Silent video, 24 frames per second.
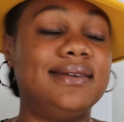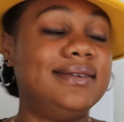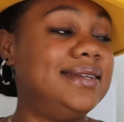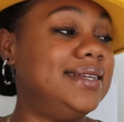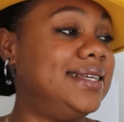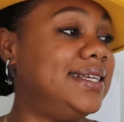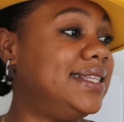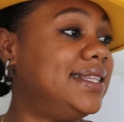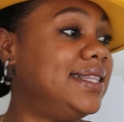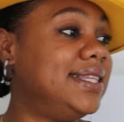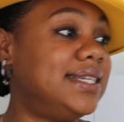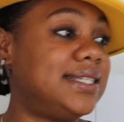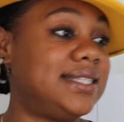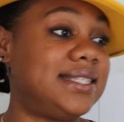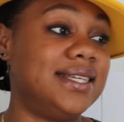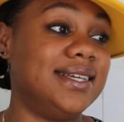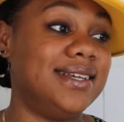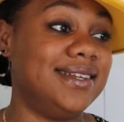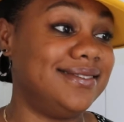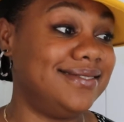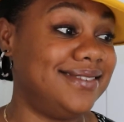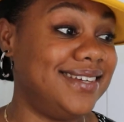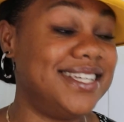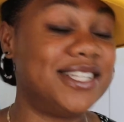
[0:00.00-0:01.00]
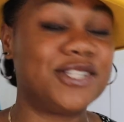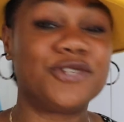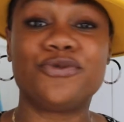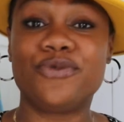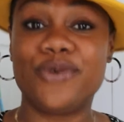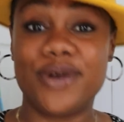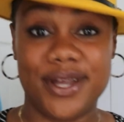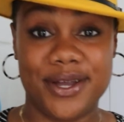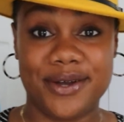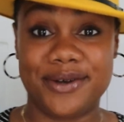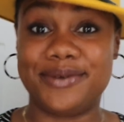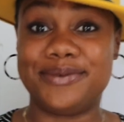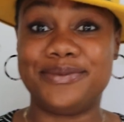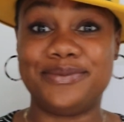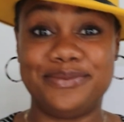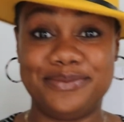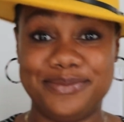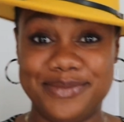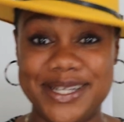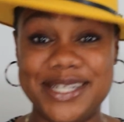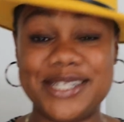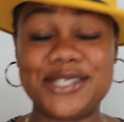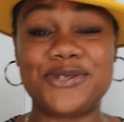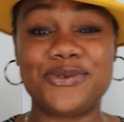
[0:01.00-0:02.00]
Listen, it's real.
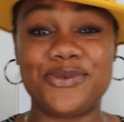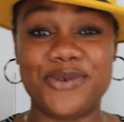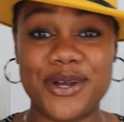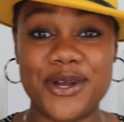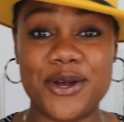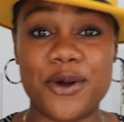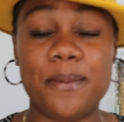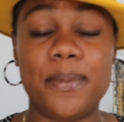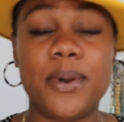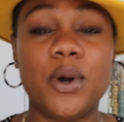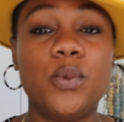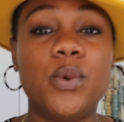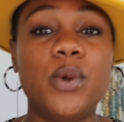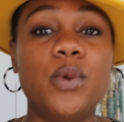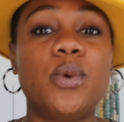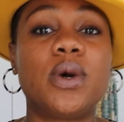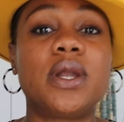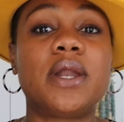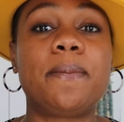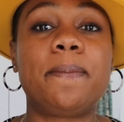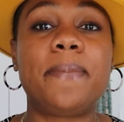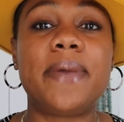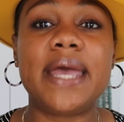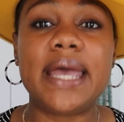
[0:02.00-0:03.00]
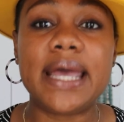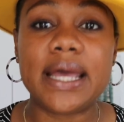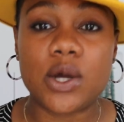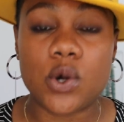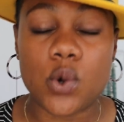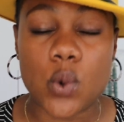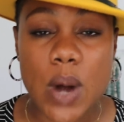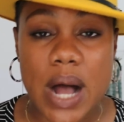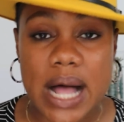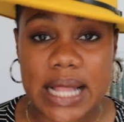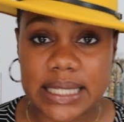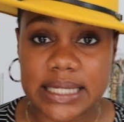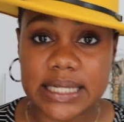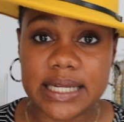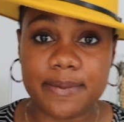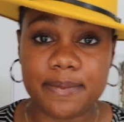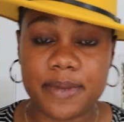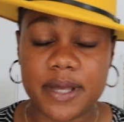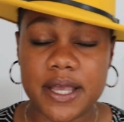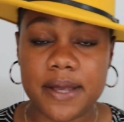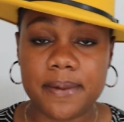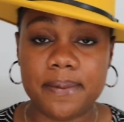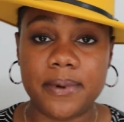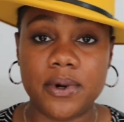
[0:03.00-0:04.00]
It's real, but we want to pick quality
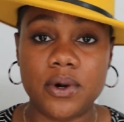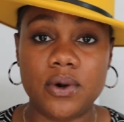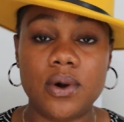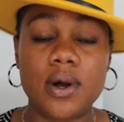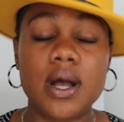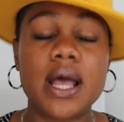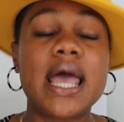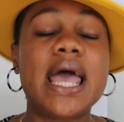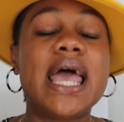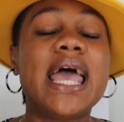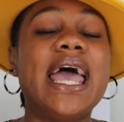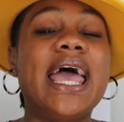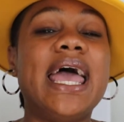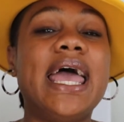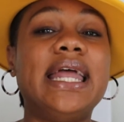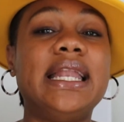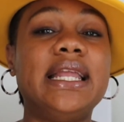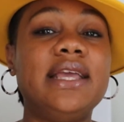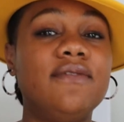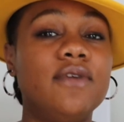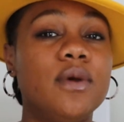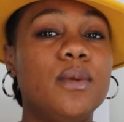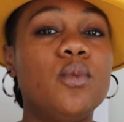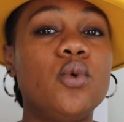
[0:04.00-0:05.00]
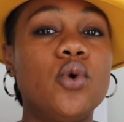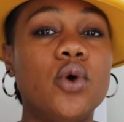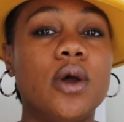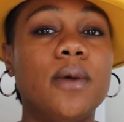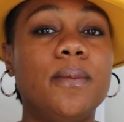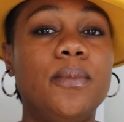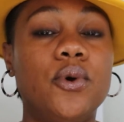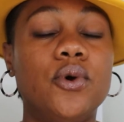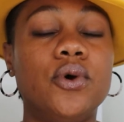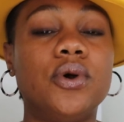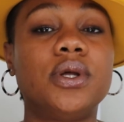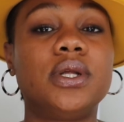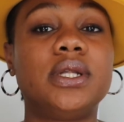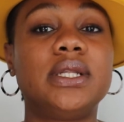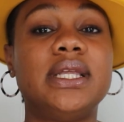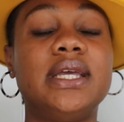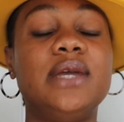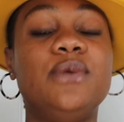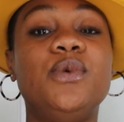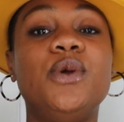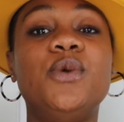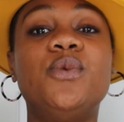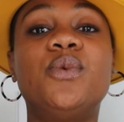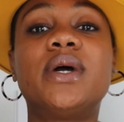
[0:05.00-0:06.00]
people, and even more
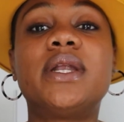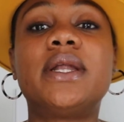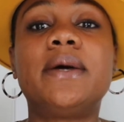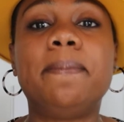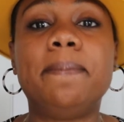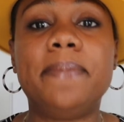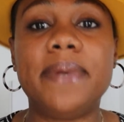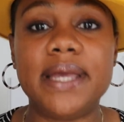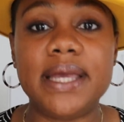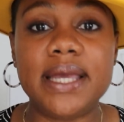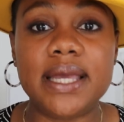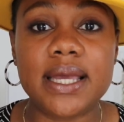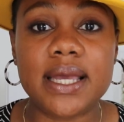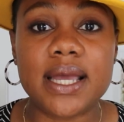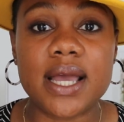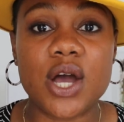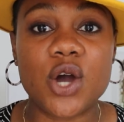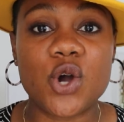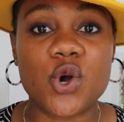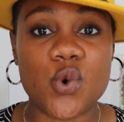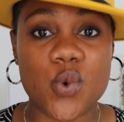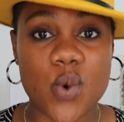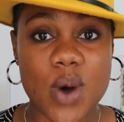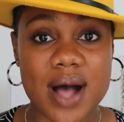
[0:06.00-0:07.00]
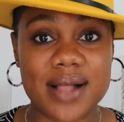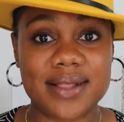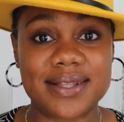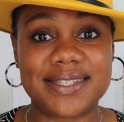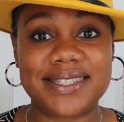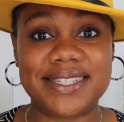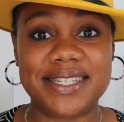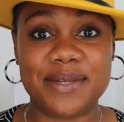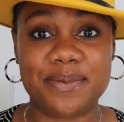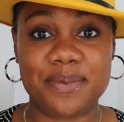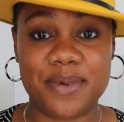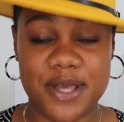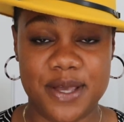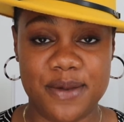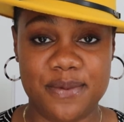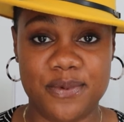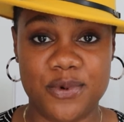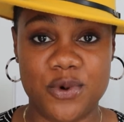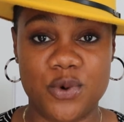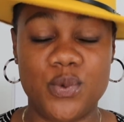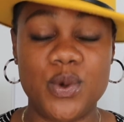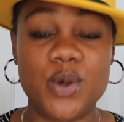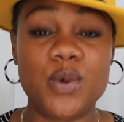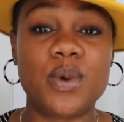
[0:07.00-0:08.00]
importantly, we want to be quality
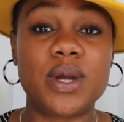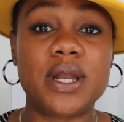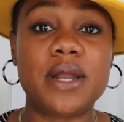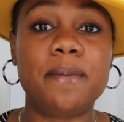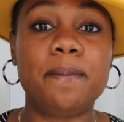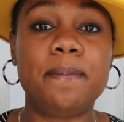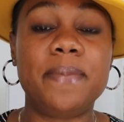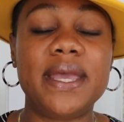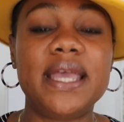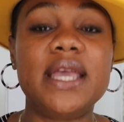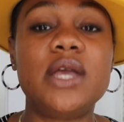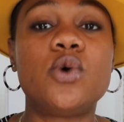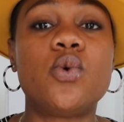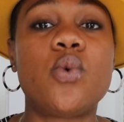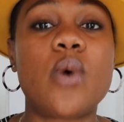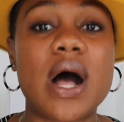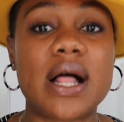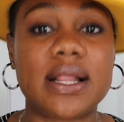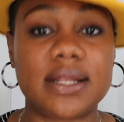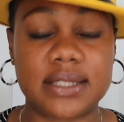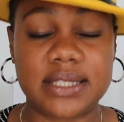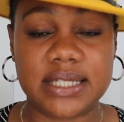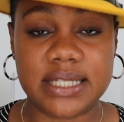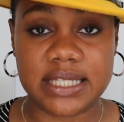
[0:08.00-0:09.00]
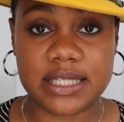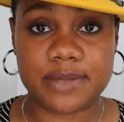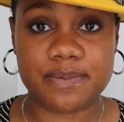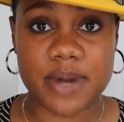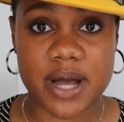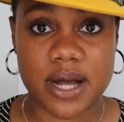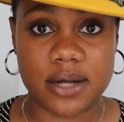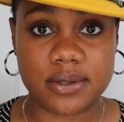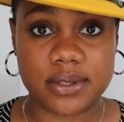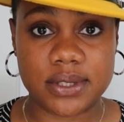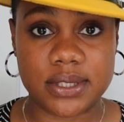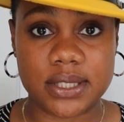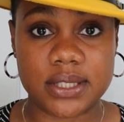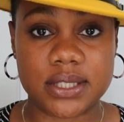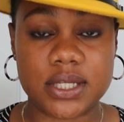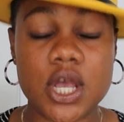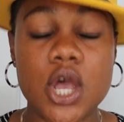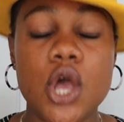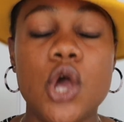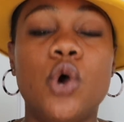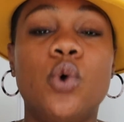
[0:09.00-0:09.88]
people. We want to be quality spouses.